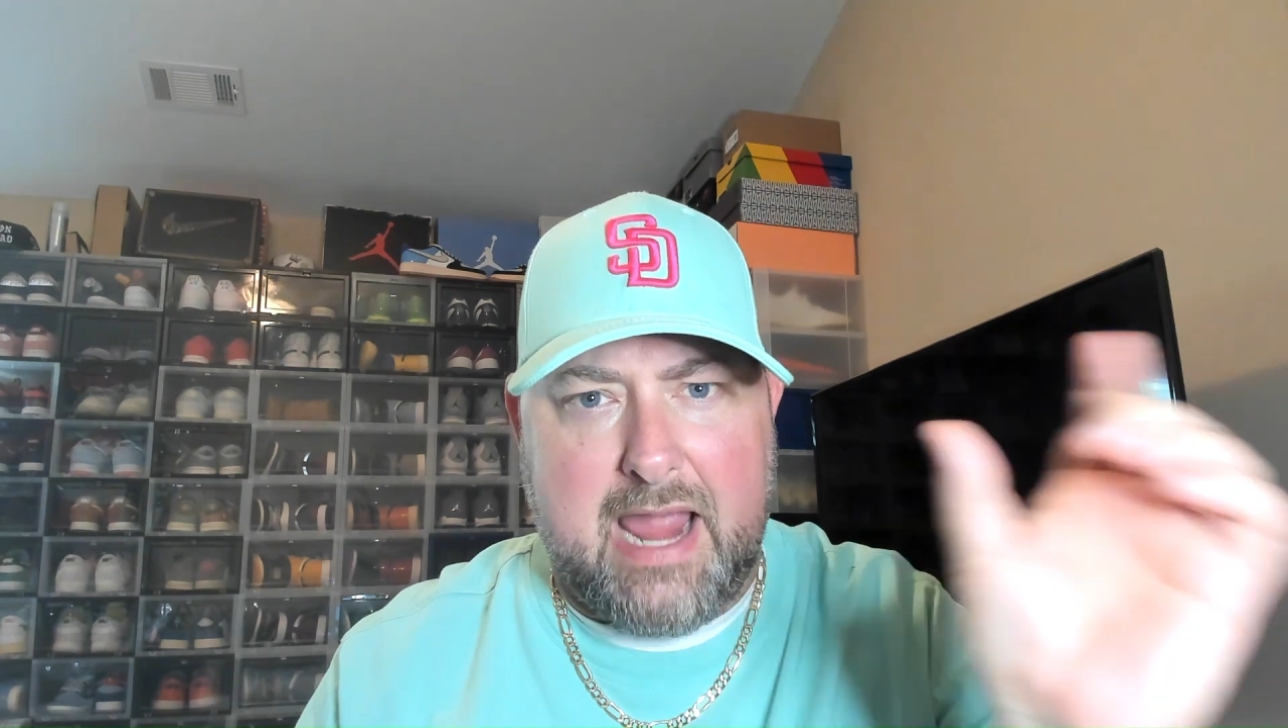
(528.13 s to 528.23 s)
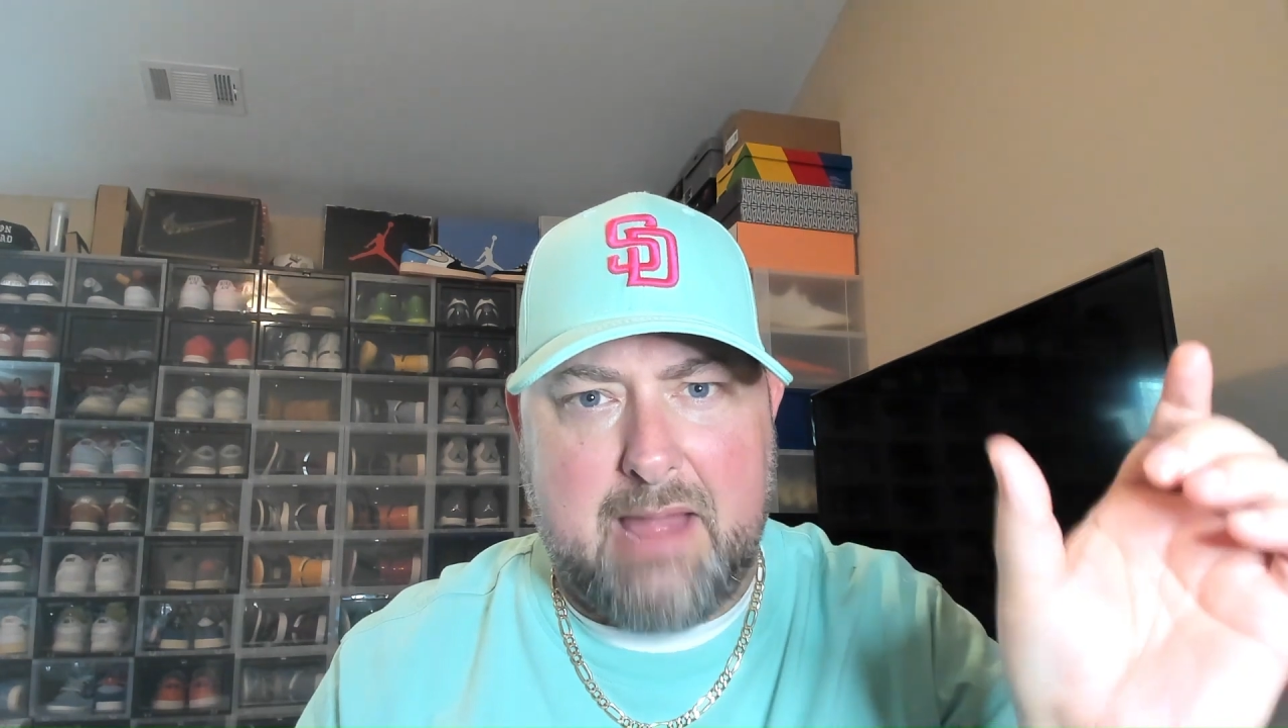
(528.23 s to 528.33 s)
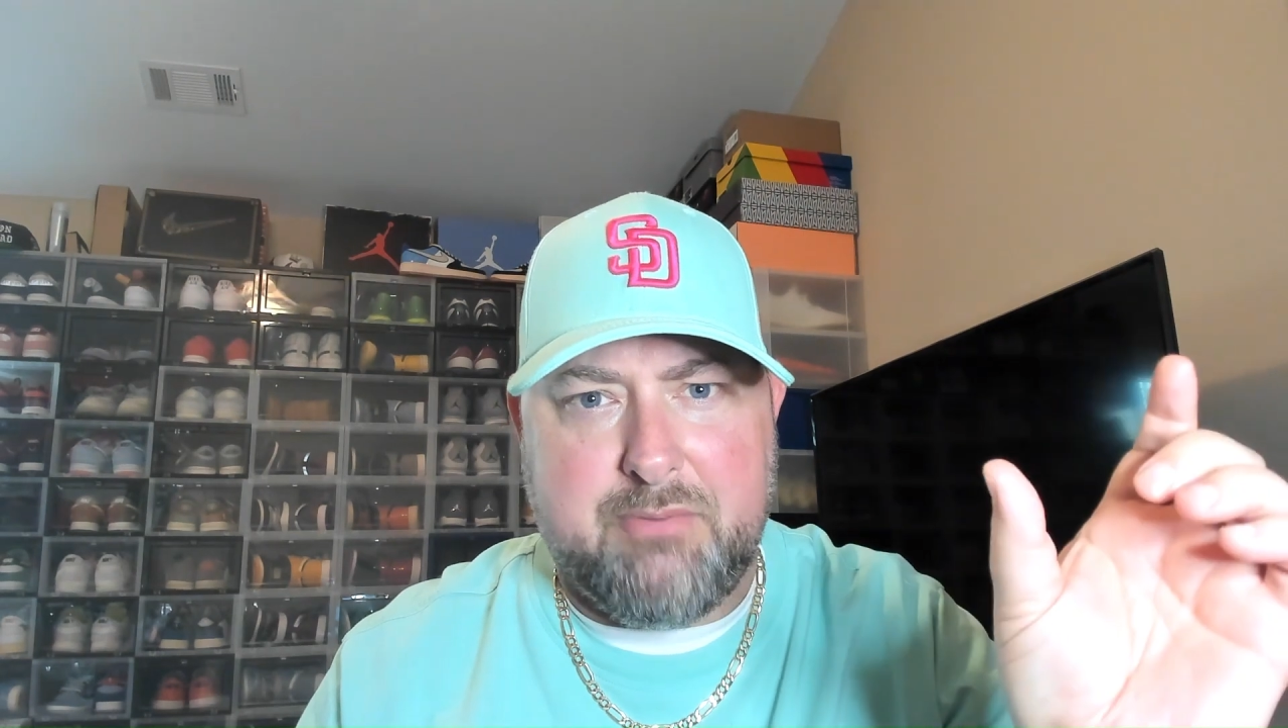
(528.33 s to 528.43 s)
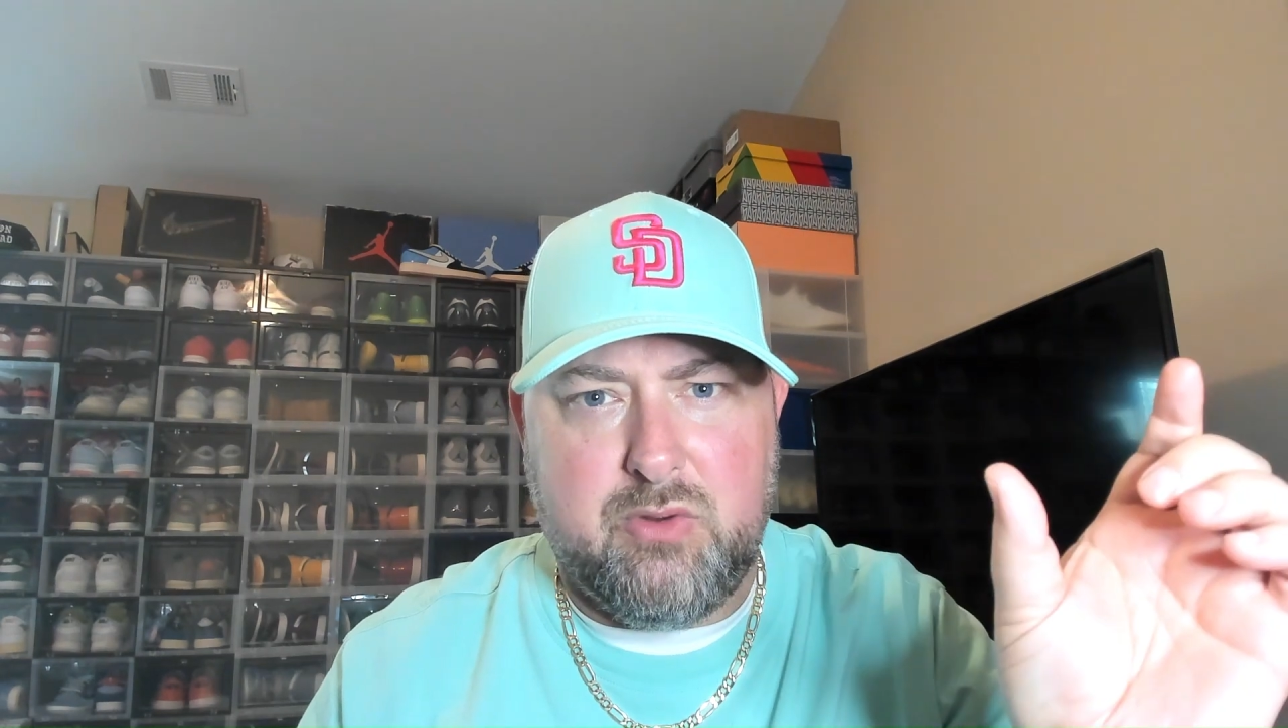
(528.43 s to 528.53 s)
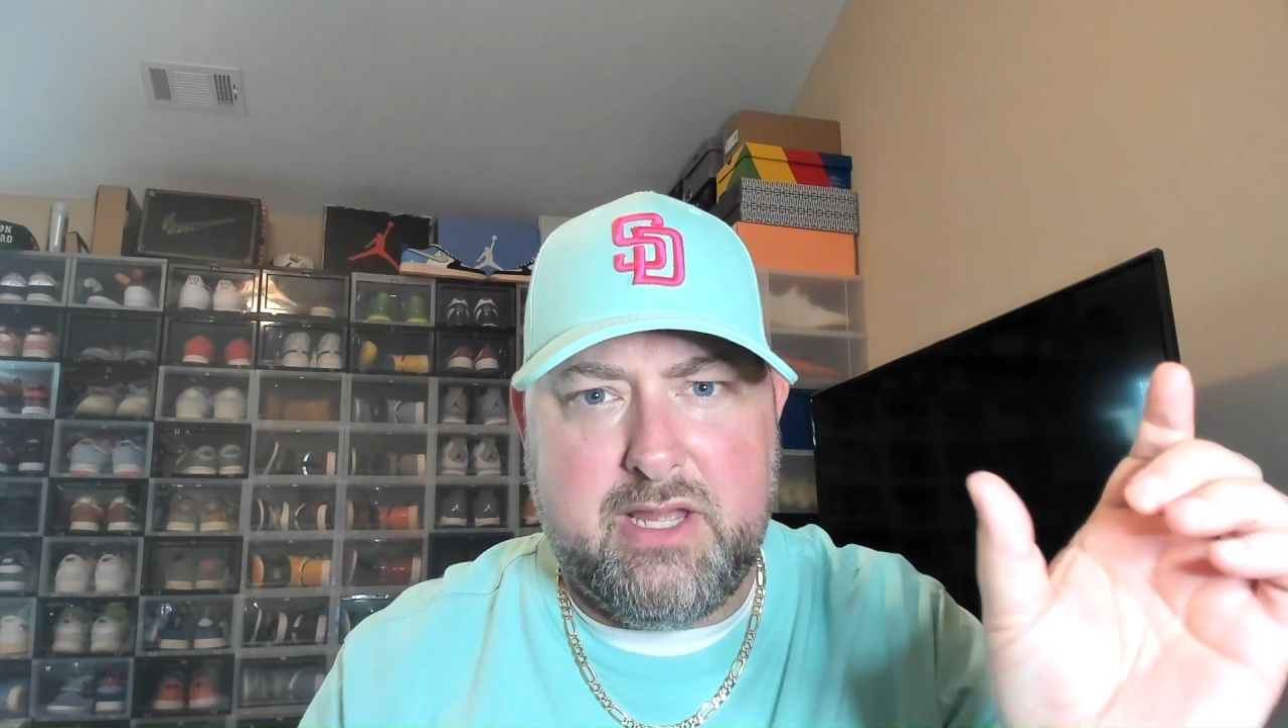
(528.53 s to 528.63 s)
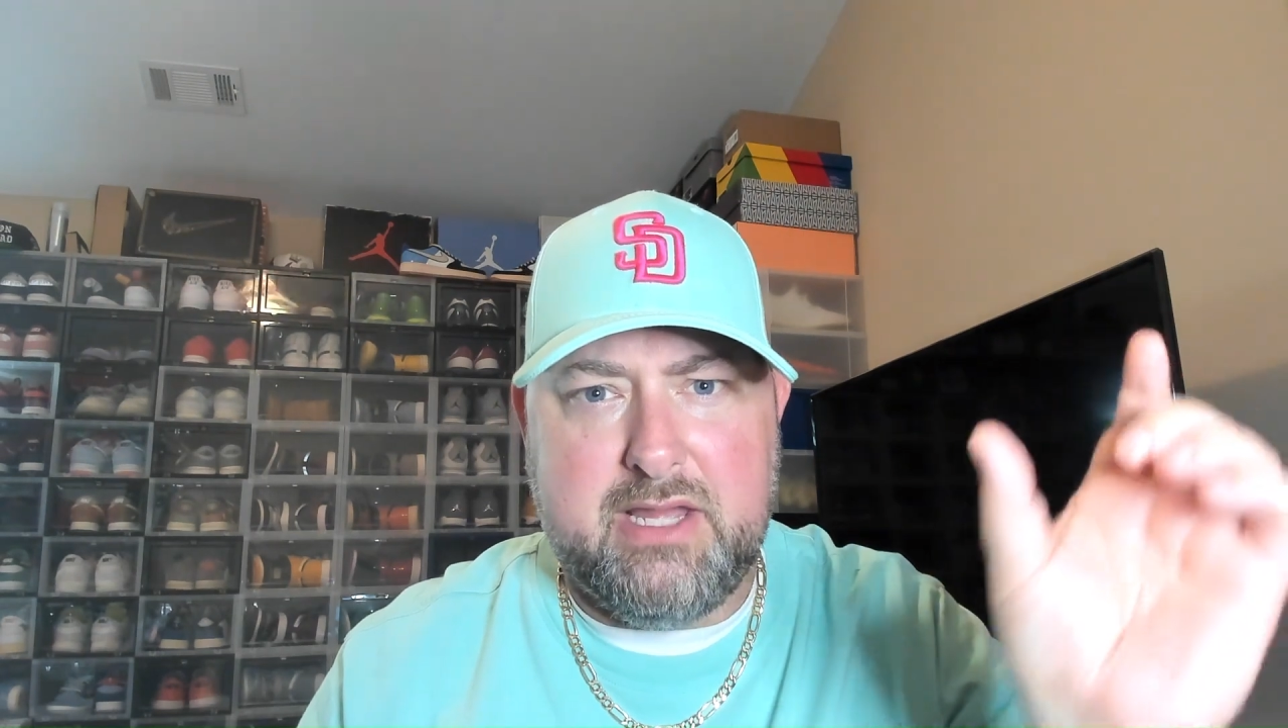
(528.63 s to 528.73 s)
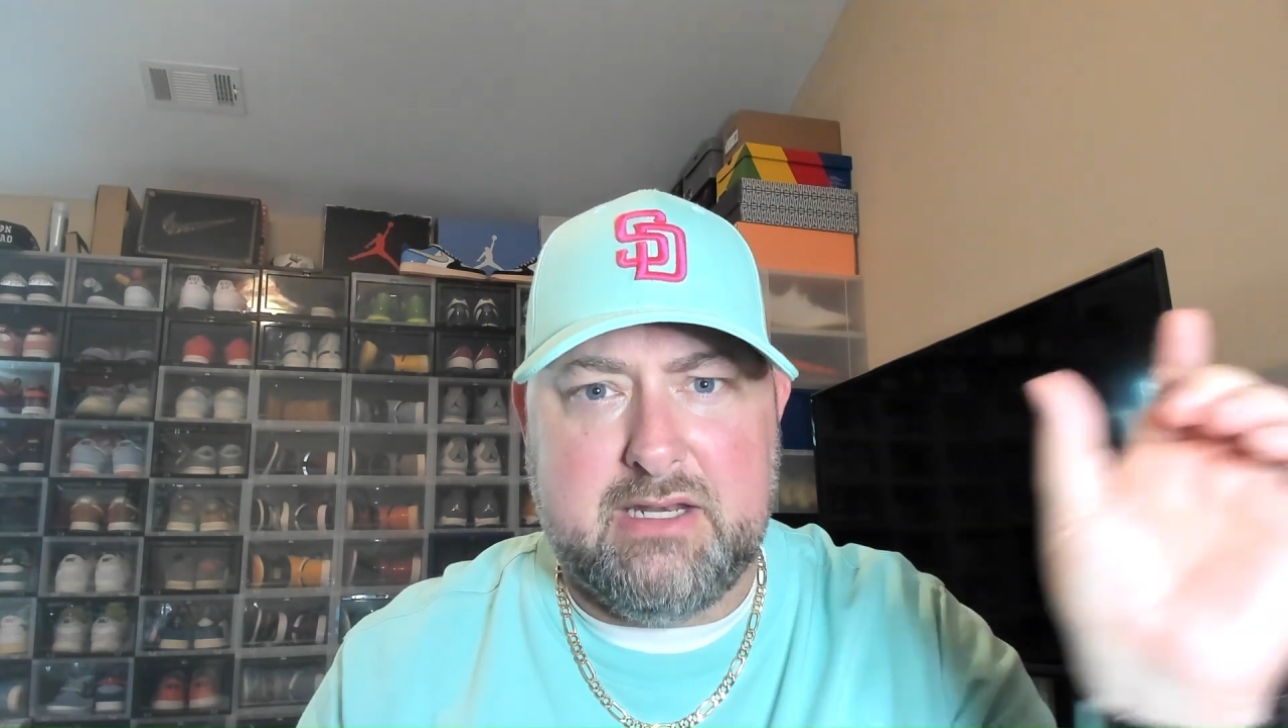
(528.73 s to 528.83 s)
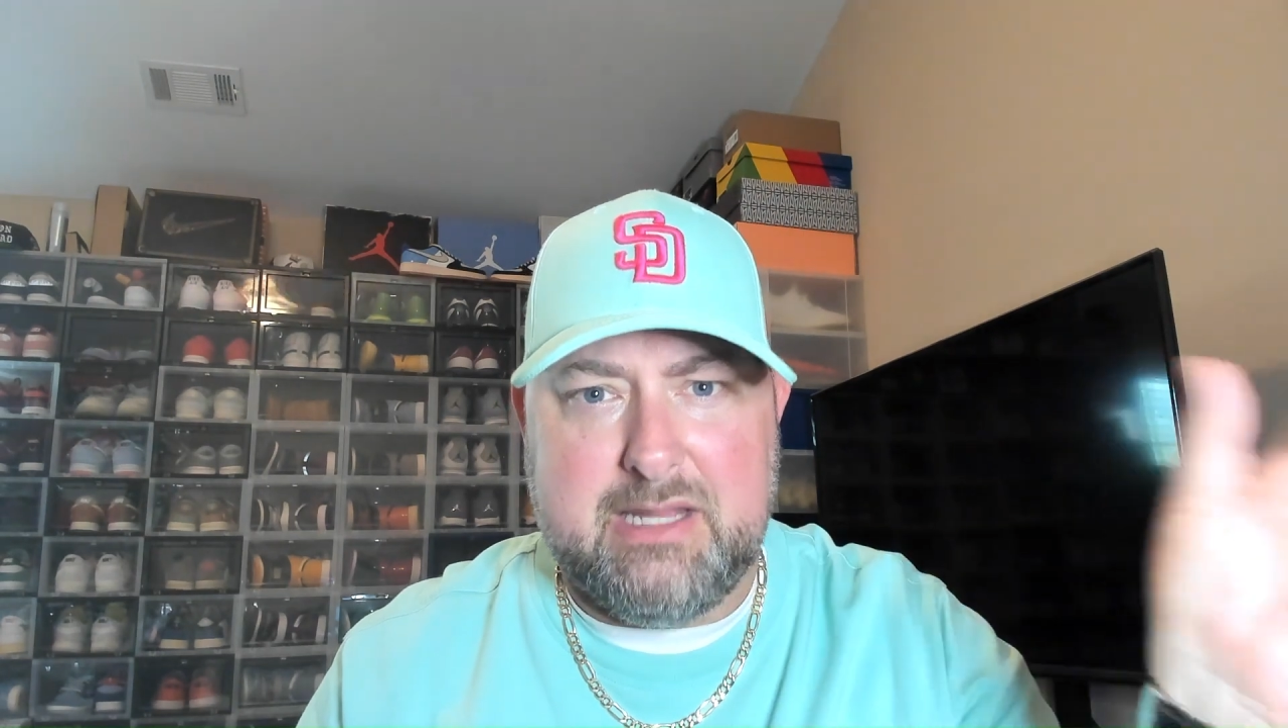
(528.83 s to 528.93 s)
apple head,